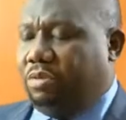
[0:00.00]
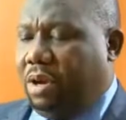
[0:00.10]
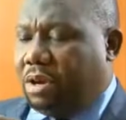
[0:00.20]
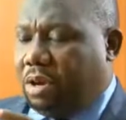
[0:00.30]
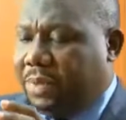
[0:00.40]
you
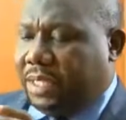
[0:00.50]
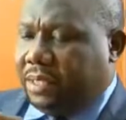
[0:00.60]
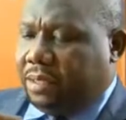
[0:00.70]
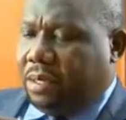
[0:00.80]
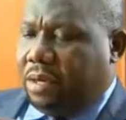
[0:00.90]
are coming
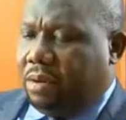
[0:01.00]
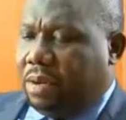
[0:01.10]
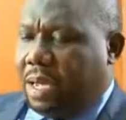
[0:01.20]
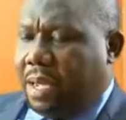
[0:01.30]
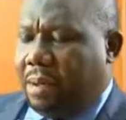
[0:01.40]

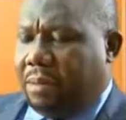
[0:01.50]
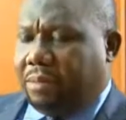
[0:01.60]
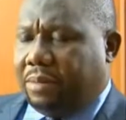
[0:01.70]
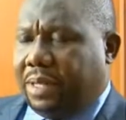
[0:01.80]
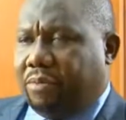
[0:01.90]

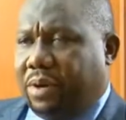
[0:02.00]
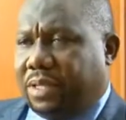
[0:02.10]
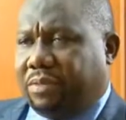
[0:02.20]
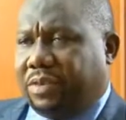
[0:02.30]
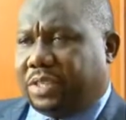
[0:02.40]
with a
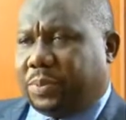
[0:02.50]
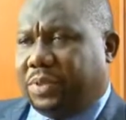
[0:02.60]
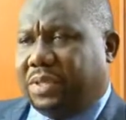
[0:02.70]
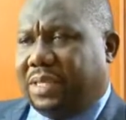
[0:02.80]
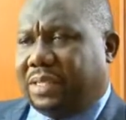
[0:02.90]
wealth of
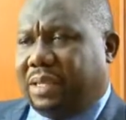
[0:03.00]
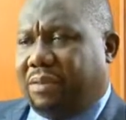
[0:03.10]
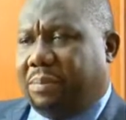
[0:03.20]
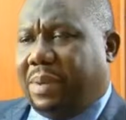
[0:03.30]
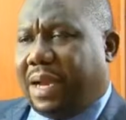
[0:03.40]
experience,
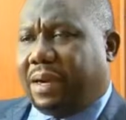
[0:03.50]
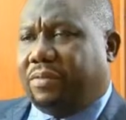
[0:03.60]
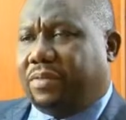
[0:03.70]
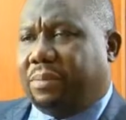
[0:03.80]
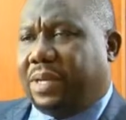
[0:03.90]
of a
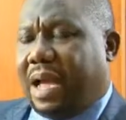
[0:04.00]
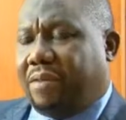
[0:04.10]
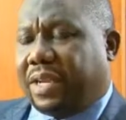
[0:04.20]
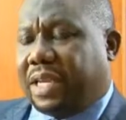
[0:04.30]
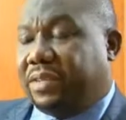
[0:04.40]
background from the
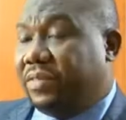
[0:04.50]
African